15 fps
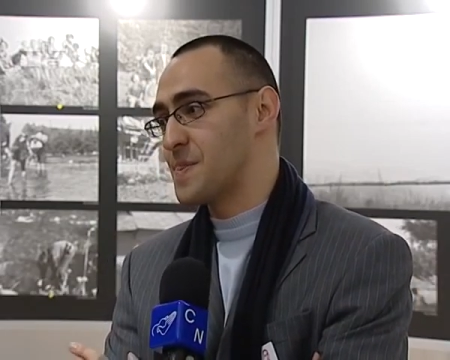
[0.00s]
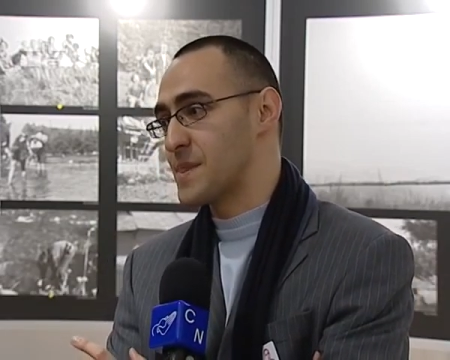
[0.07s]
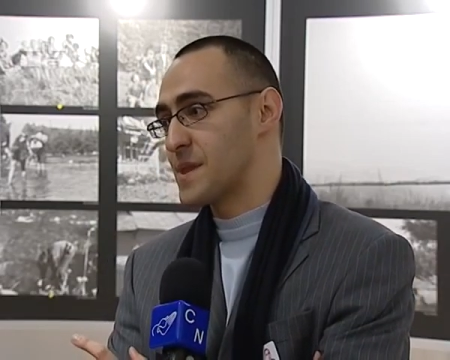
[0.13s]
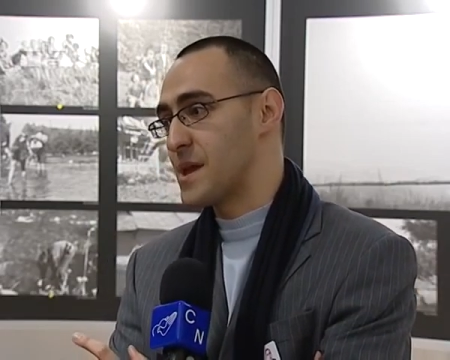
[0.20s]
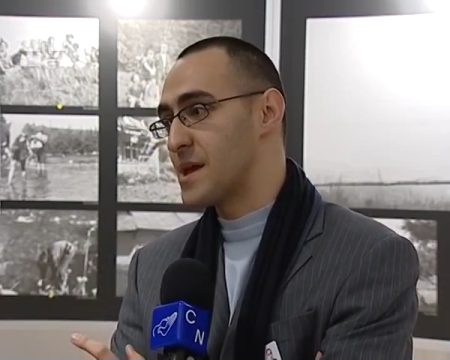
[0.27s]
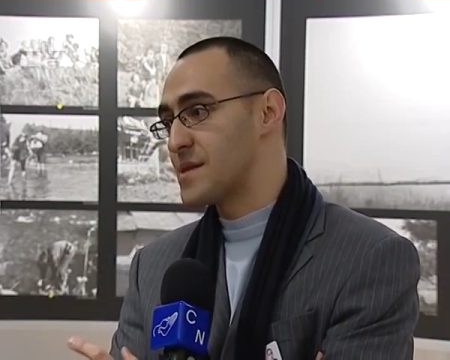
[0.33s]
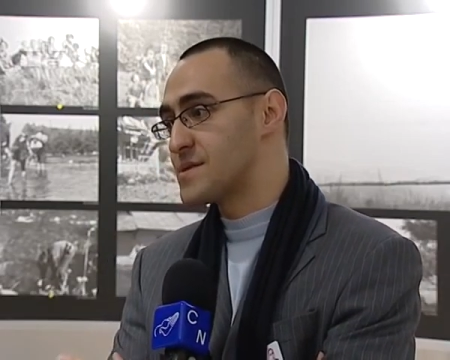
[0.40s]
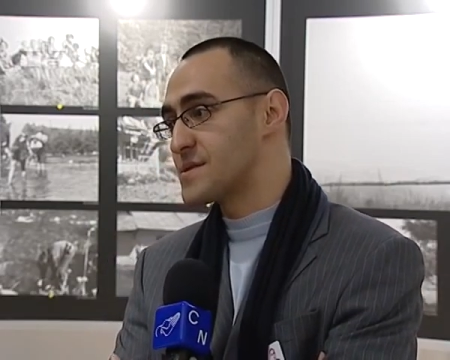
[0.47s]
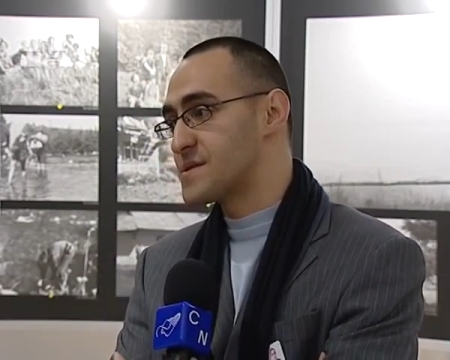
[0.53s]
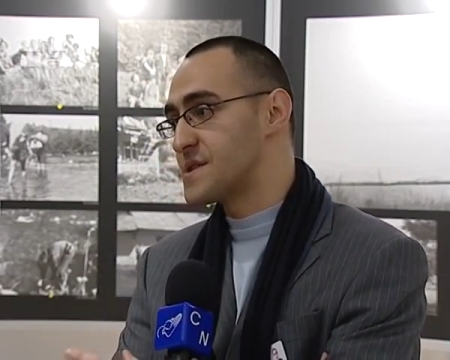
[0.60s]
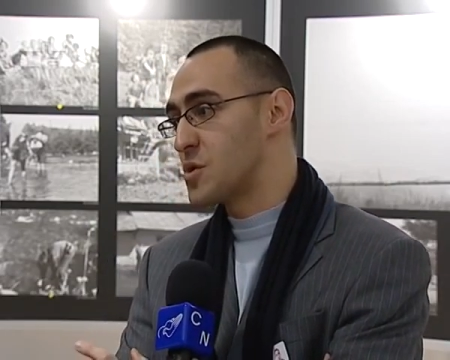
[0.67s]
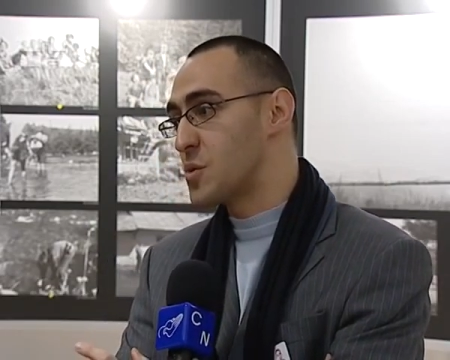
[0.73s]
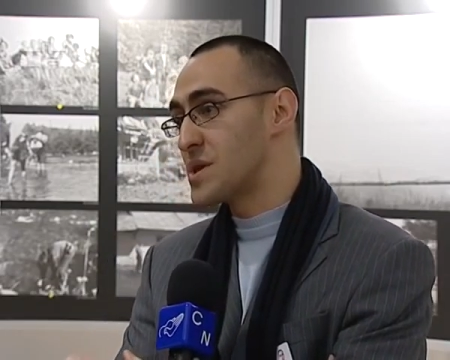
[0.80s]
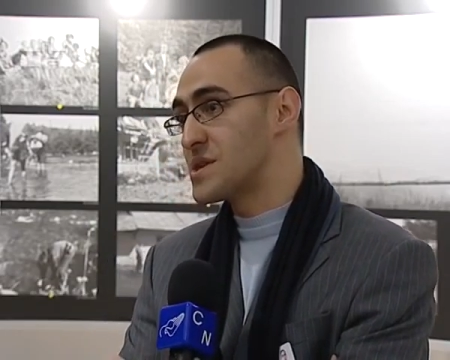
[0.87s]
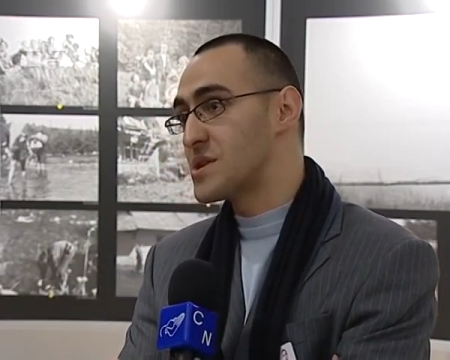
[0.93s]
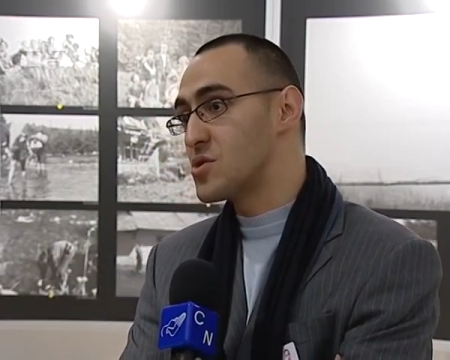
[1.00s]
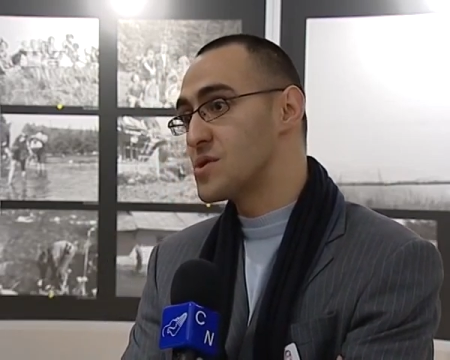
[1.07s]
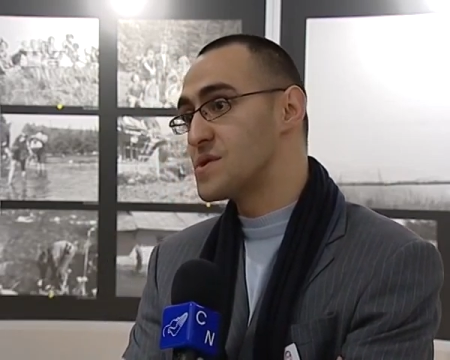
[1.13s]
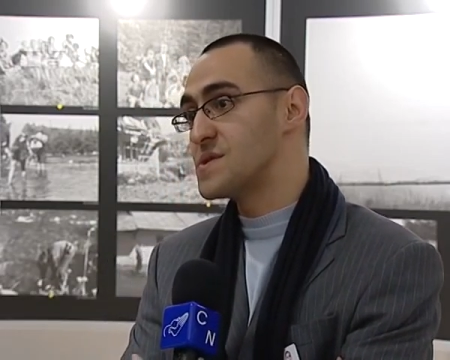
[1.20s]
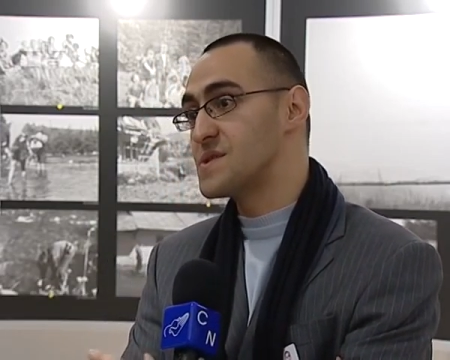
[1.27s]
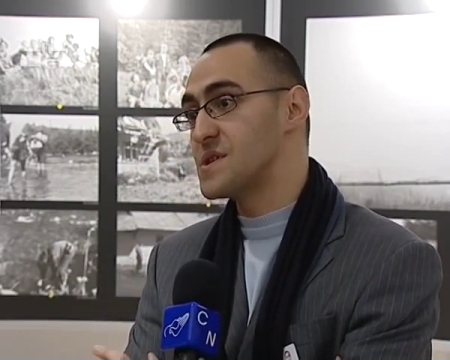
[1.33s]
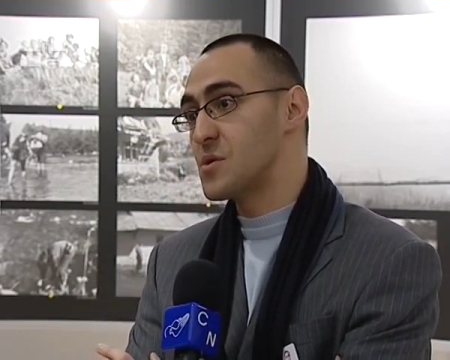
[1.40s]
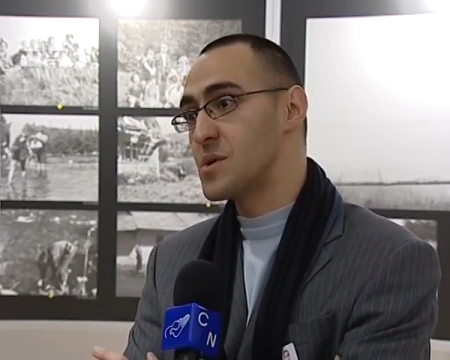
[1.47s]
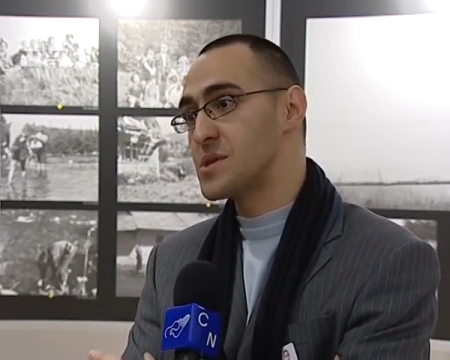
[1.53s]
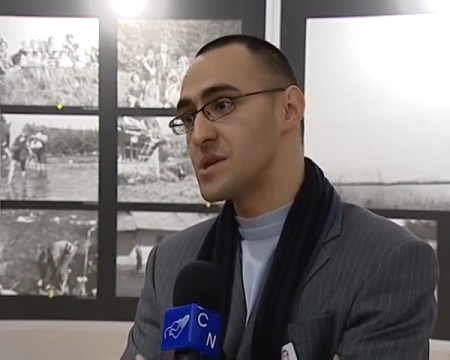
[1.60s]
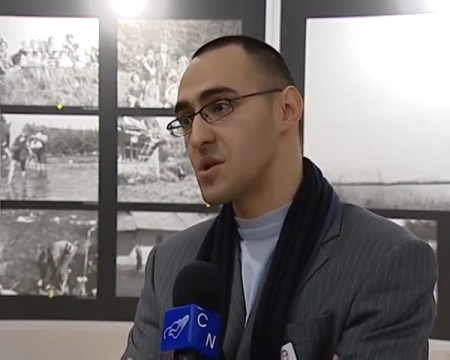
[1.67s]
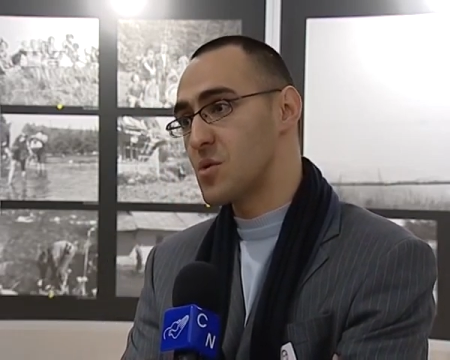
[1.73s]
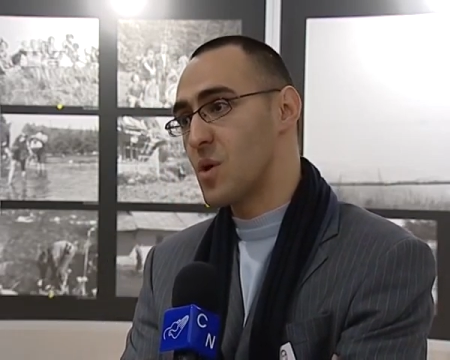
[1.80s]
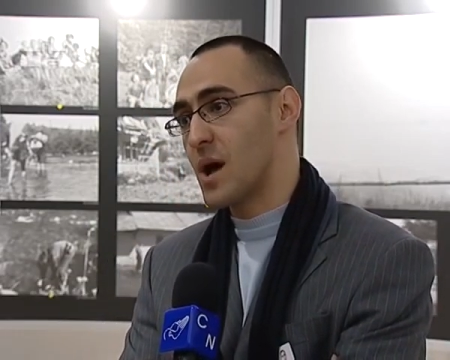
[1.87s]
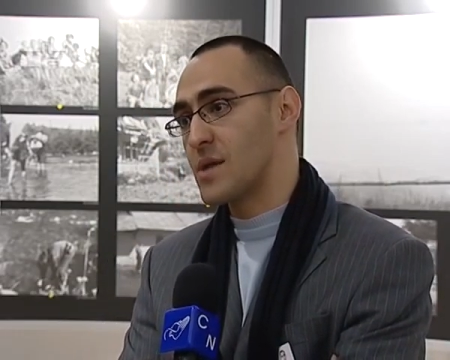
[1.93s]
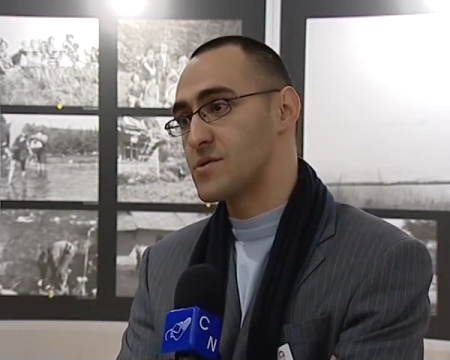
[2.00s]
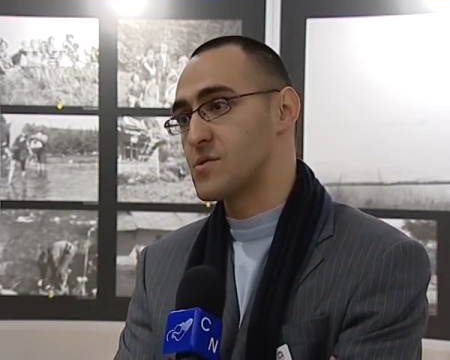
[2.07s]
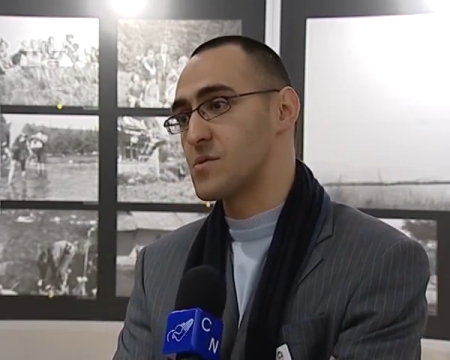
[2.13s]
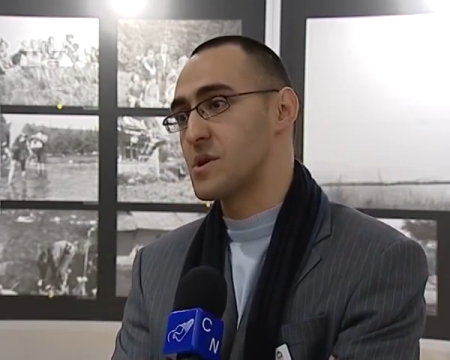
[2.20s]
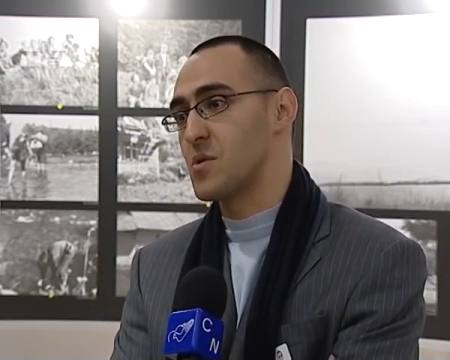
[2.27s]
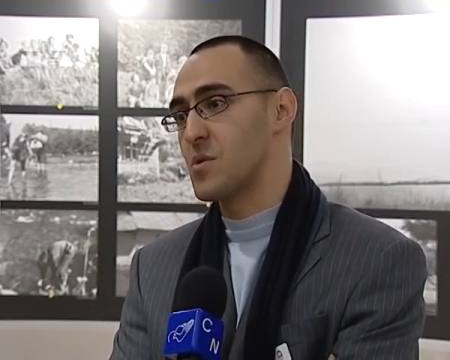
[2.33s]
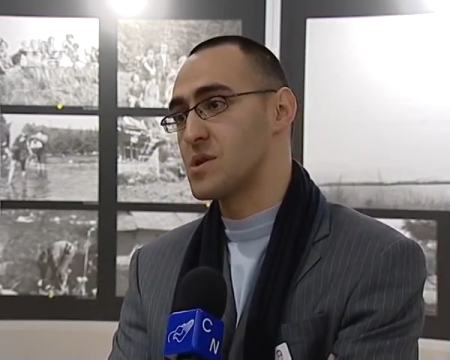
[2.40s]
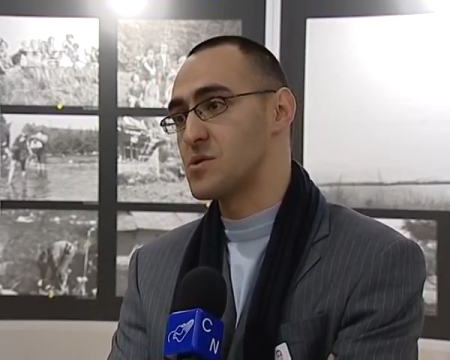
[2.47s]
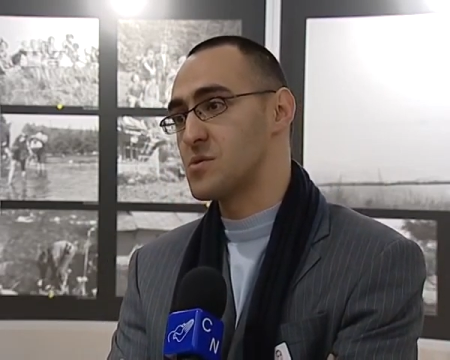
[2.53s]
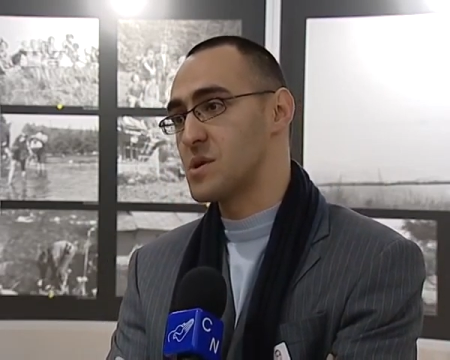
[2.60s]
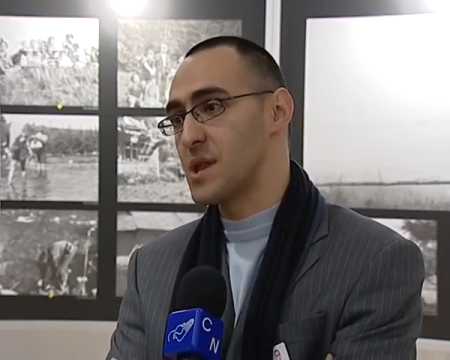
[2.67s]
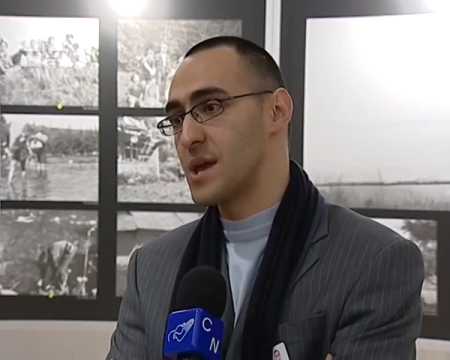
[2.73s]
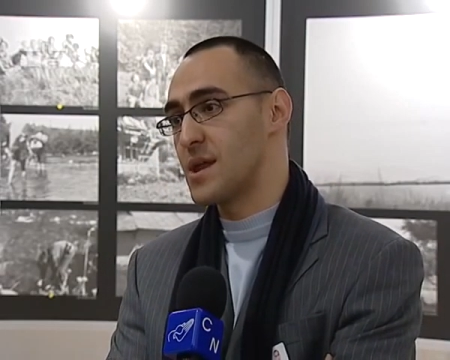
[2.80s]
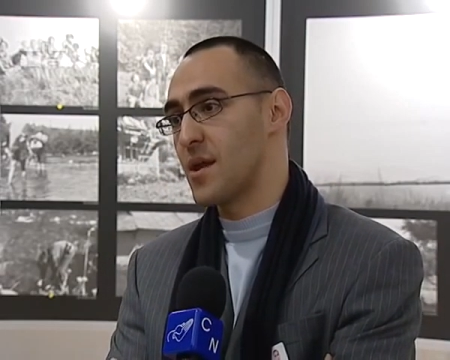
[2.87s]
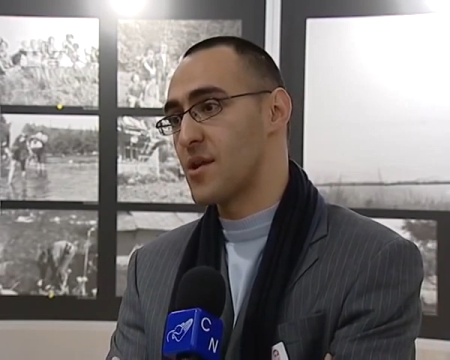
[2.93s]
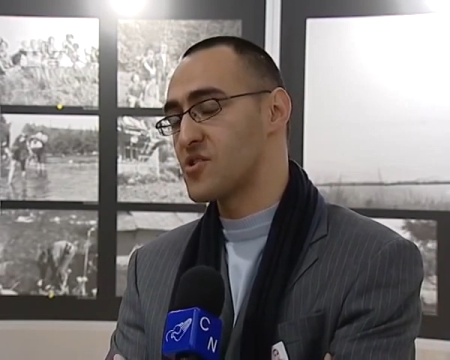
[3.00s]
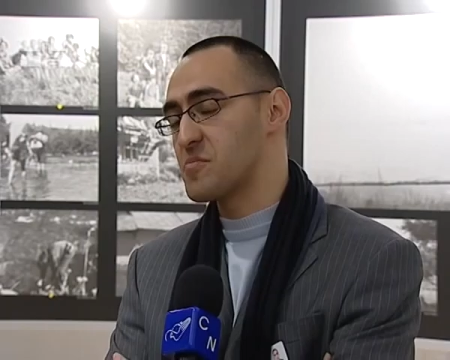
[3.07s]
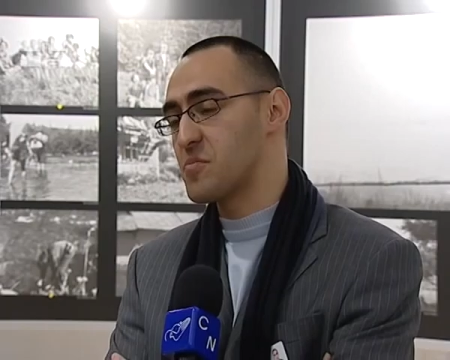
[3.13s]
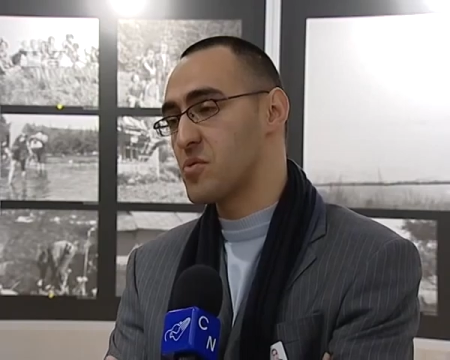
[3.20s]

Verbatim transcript: during the years nineteen fifty-two to fifty-four,